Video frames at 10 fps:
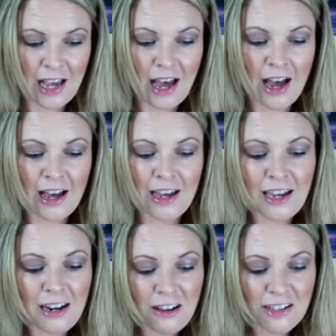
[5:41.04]
Uh,
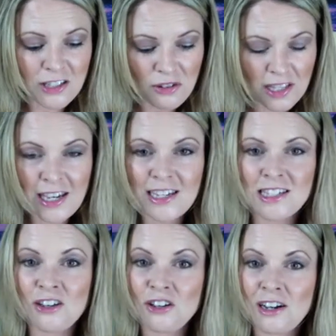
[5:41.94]
and I also think it's
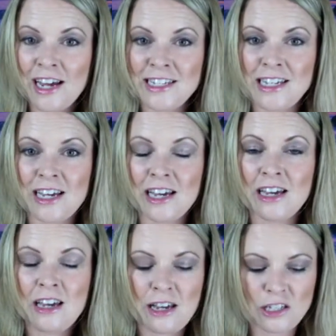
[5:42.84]
a good idea
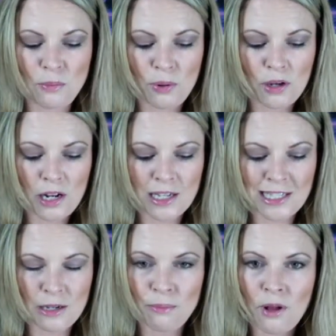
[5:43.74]
to put a
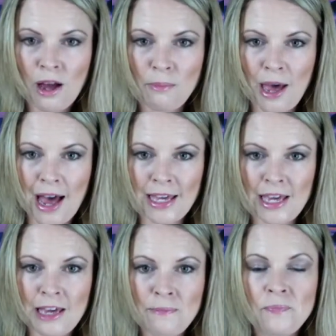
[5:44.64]
Ziploc
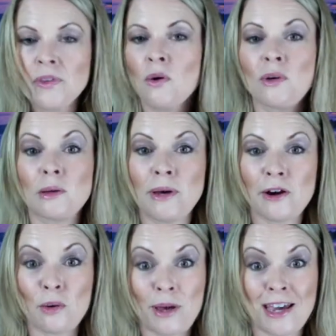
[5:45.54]
baggie with a
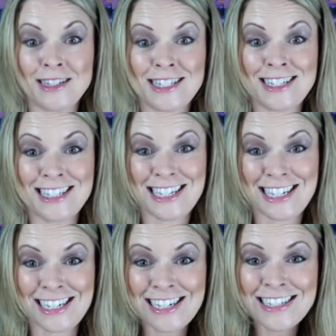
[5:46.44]
pair of panties
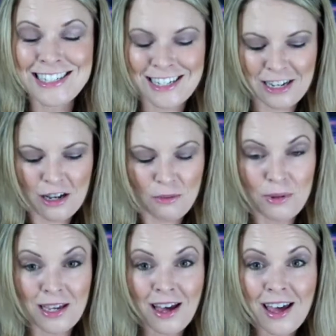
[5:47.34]
in it,
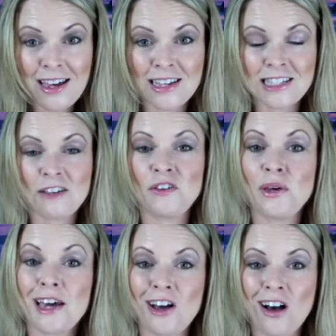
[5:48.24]
because if you
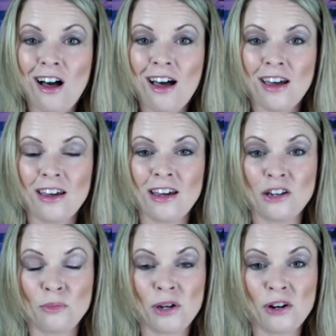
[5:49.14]
get caught and
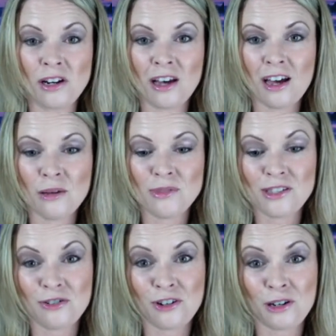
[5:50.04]
your period comes,
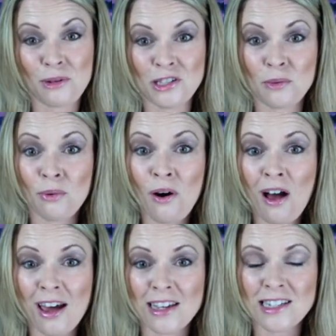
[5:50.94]
you're going to be
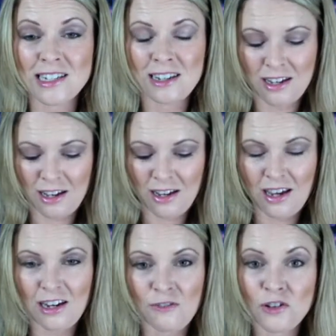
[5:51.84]
surprised.
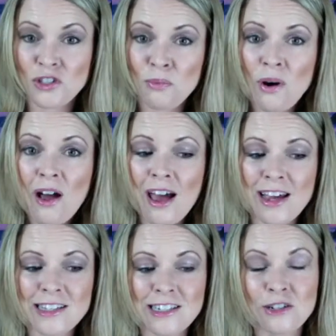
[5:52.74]
And if you're
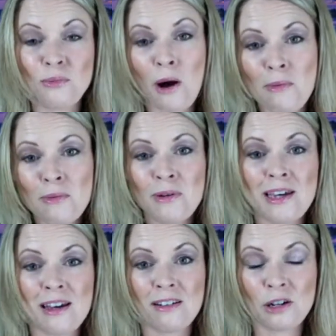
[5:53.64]
surprised, it'll probably
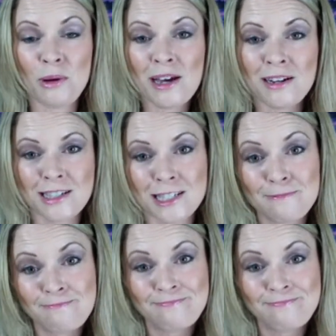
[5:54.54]
get on your panties.